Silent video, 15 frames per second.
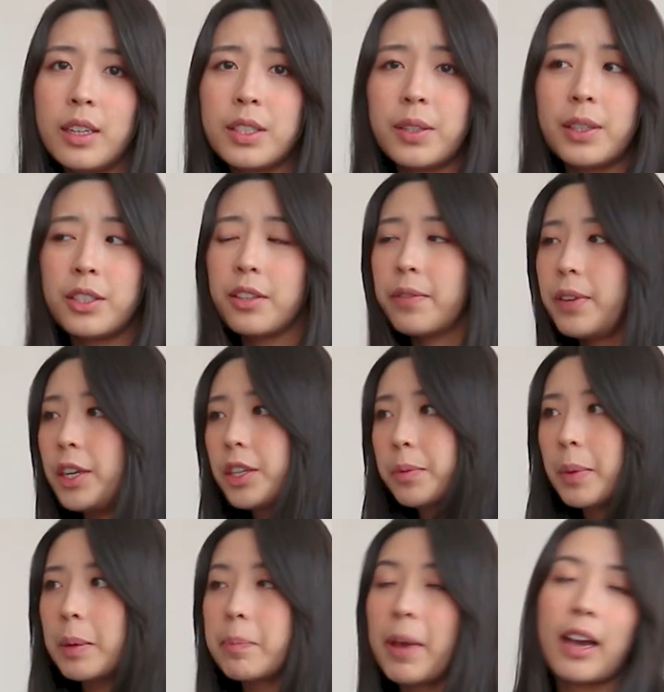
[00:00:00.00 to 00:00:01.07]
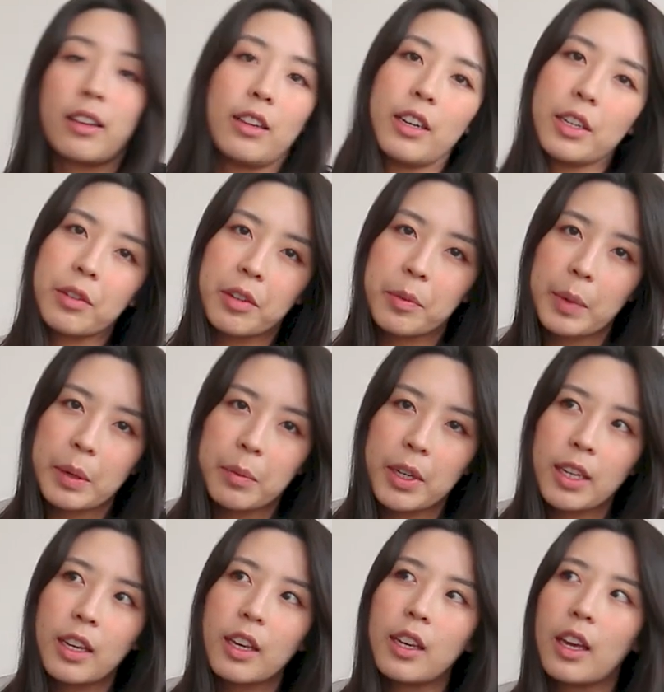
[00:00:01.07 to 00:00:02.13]
So I just finished my backlog grooming
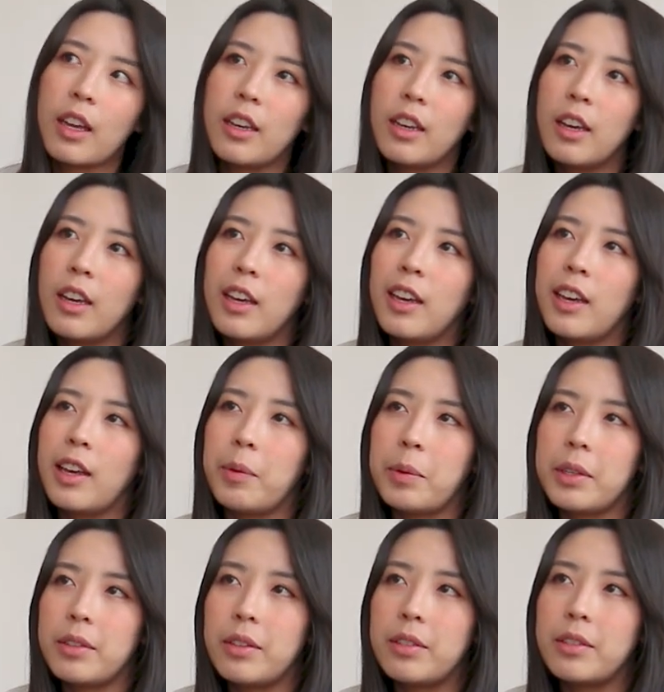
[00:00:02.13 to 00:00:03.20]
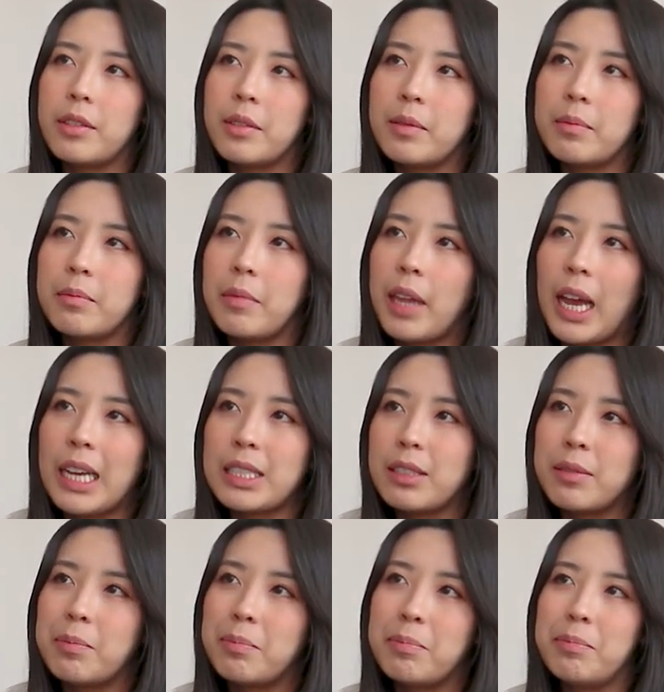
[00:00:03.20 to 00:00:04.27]
meeting and it was as
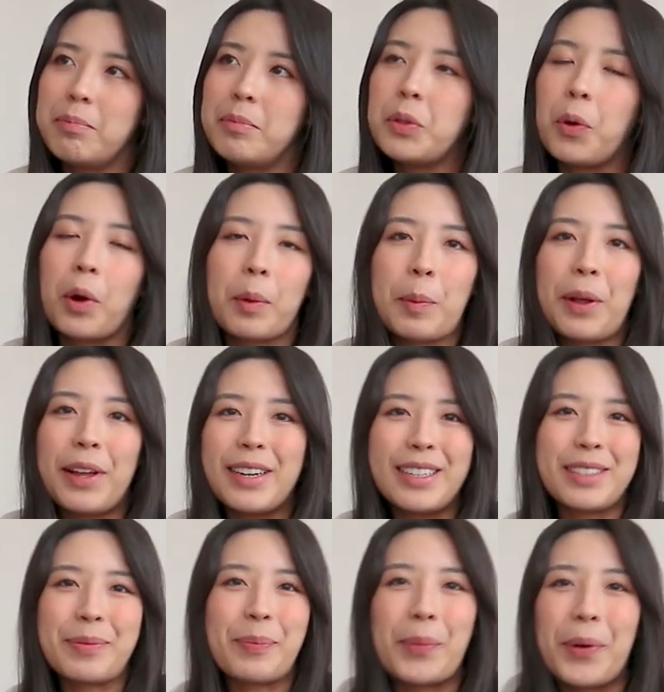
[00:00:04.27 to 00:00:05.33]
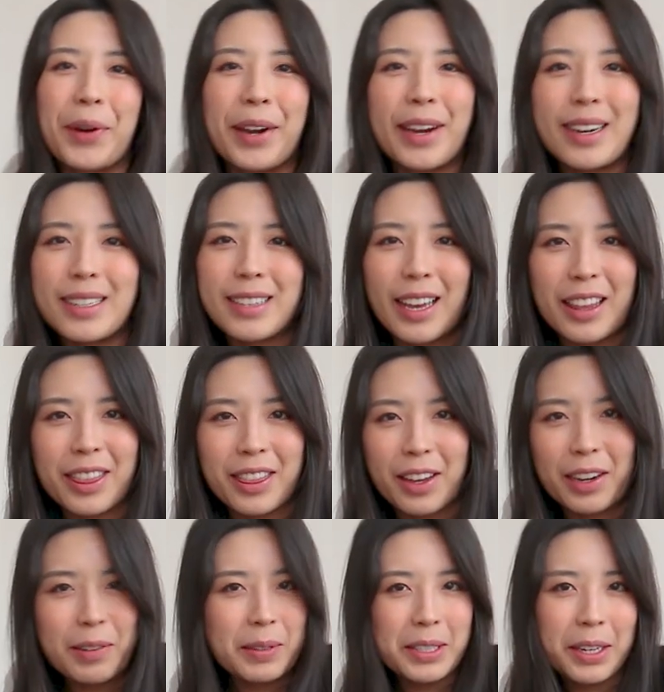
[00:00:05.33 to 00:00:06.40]
normal and as boring as I thought
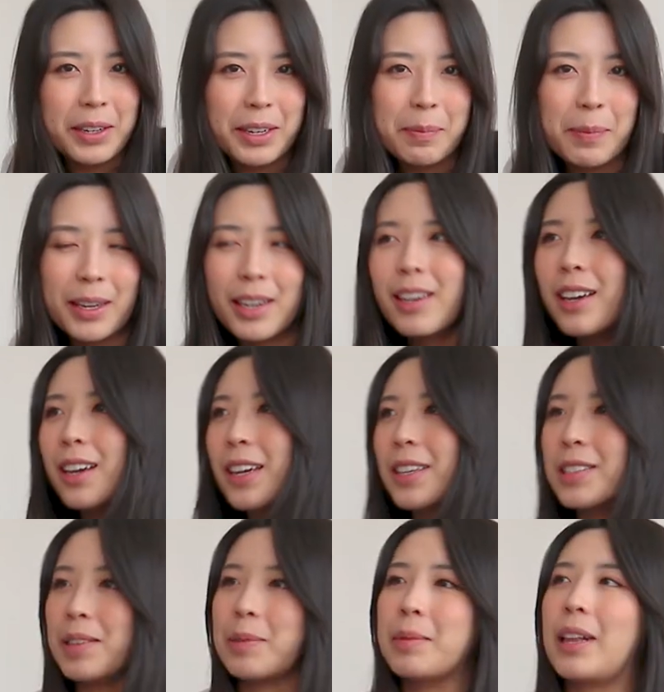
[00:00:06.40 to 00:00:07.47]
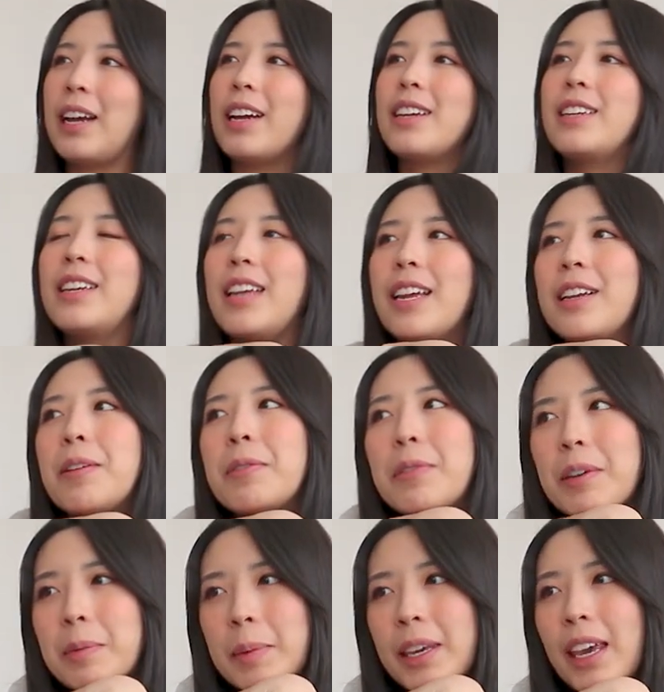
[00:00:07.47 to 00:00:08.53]
it was going to be, so I'm glad I didn't end up
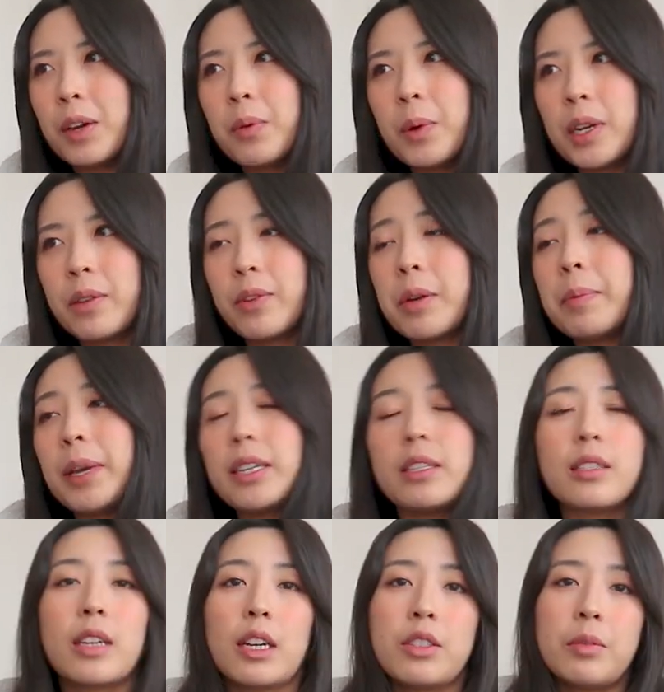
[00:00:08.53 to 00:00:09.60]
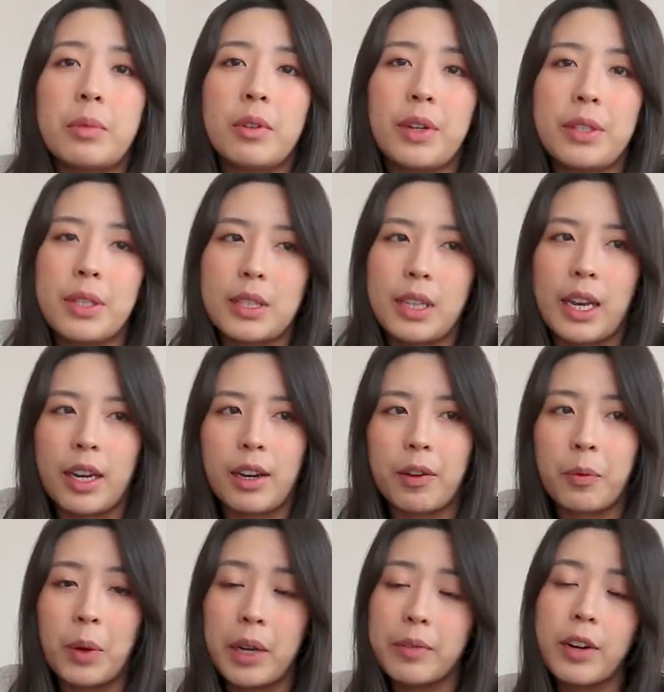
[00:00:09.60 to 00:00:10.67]
filming it. One of our big discussion points is that
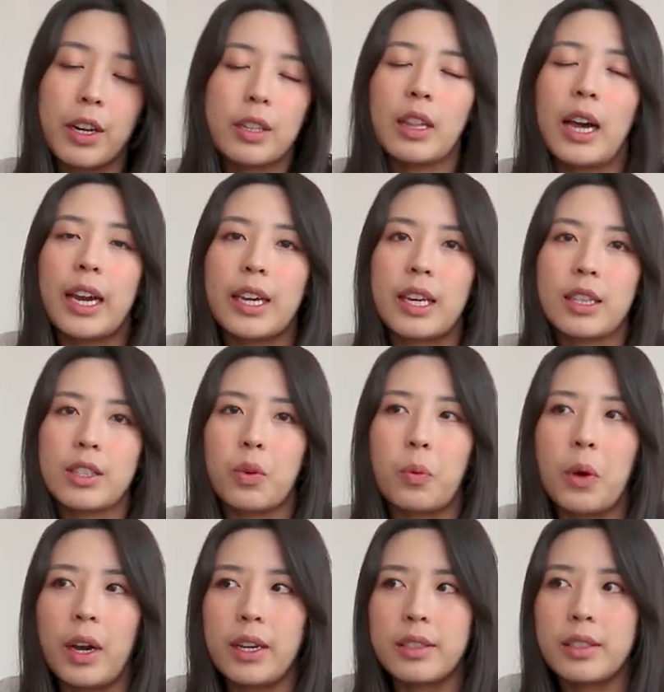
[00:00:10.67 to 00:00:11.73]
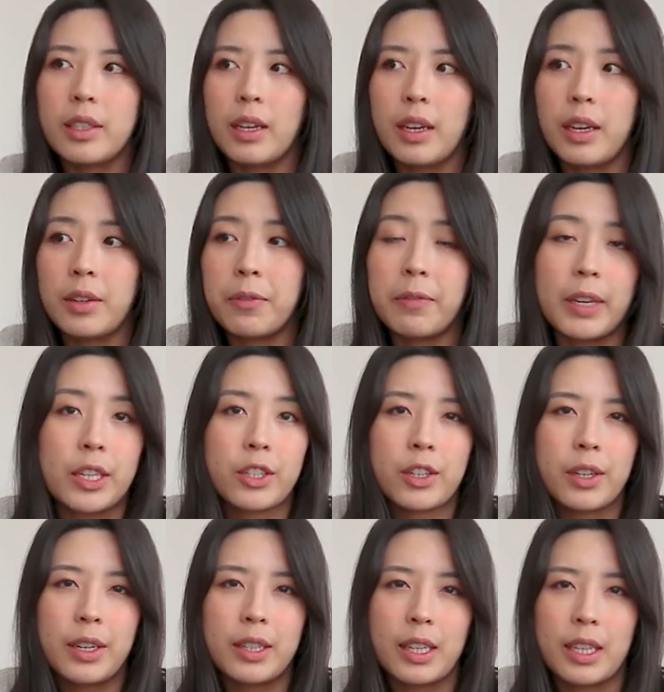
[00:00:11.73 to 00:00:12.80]
one of our clients wants a feature
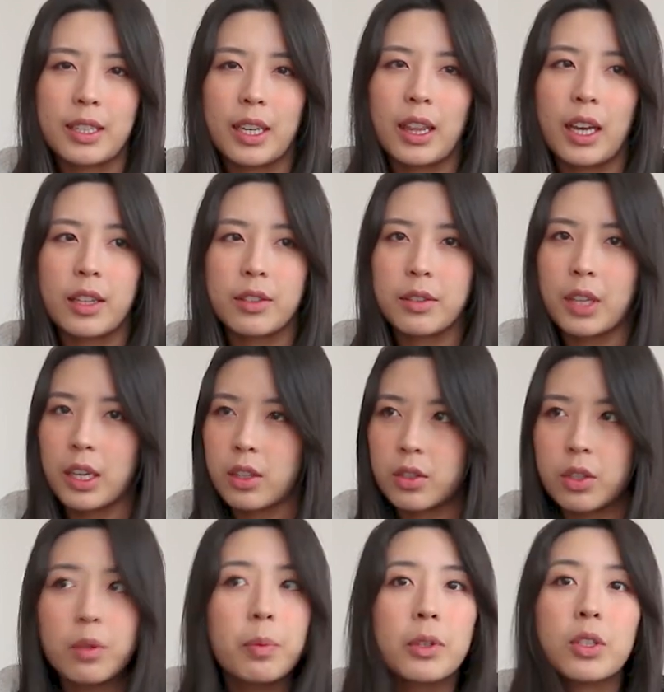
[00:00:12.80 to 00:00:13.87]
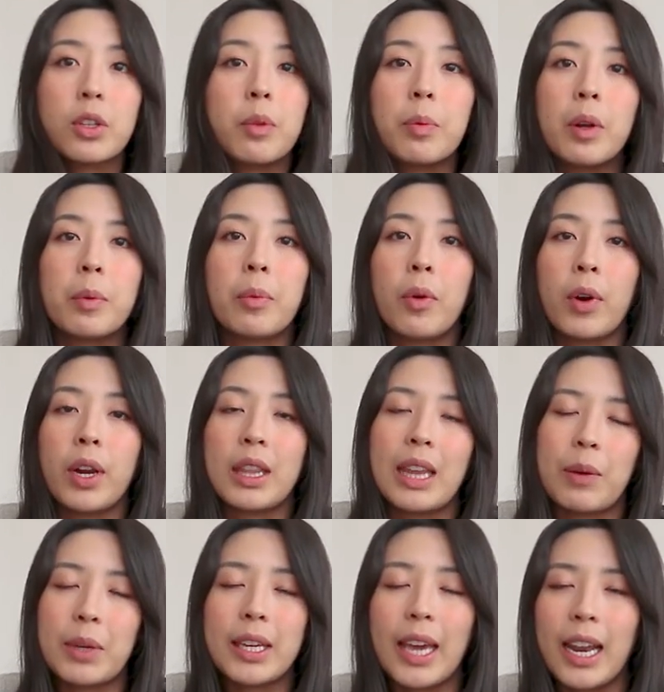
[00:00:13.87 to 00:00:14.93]
and they say that's like super super important that
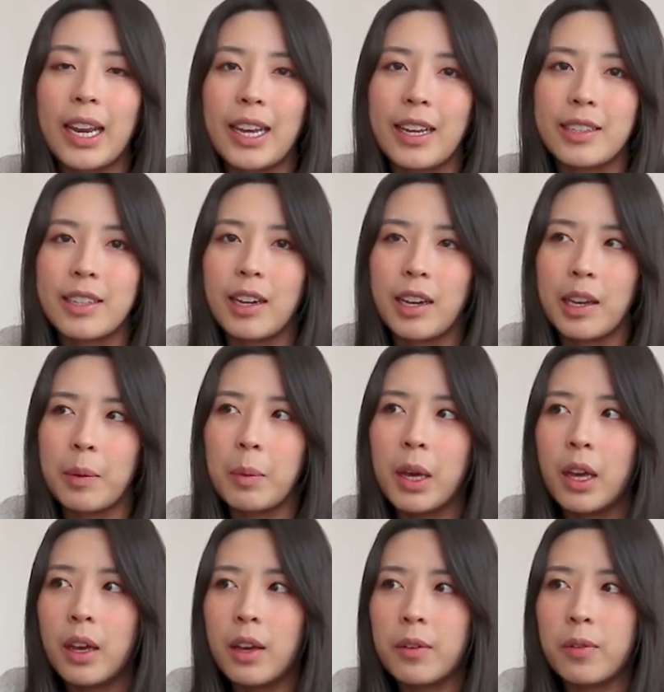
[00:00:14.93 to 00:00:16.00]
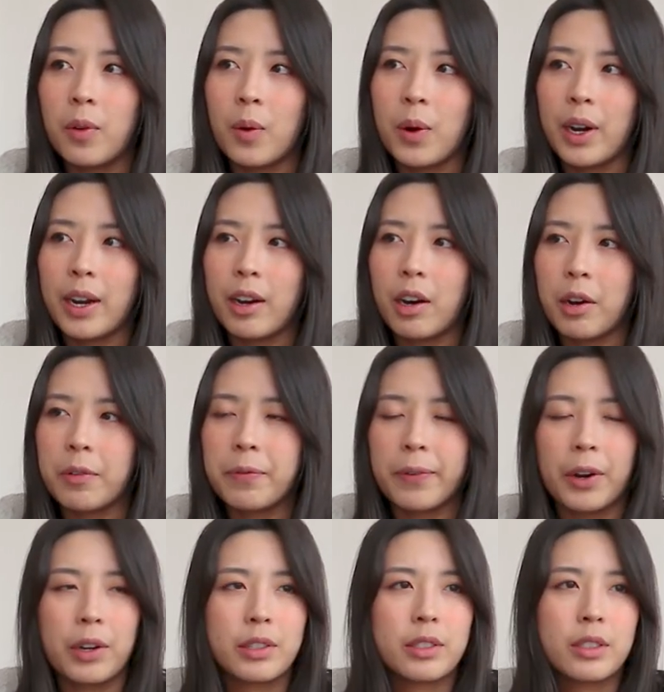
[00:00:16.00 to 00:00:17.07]
we get it in time for our
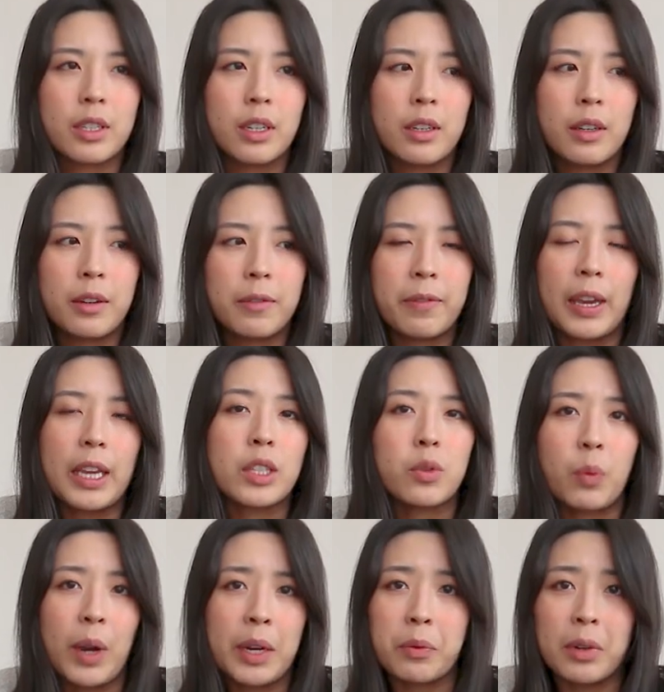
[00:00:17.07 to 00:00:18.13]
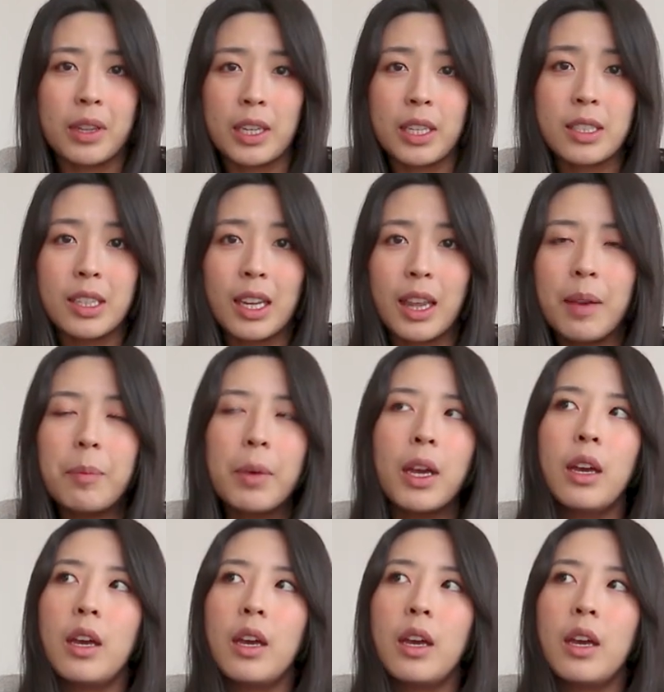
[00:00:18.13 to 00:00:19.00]
first phase one release to them.